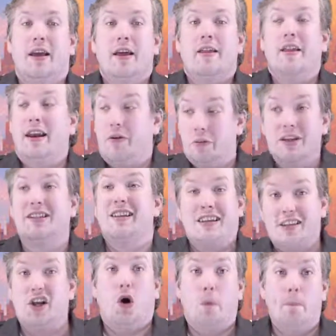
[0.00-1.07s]
that it was
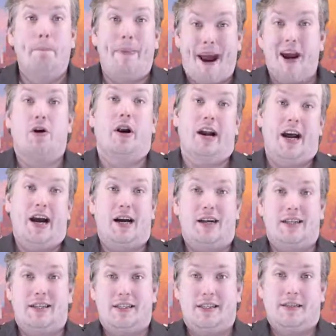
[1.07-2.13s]
its own
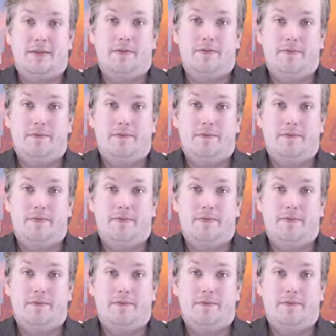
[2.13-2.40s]
paradox.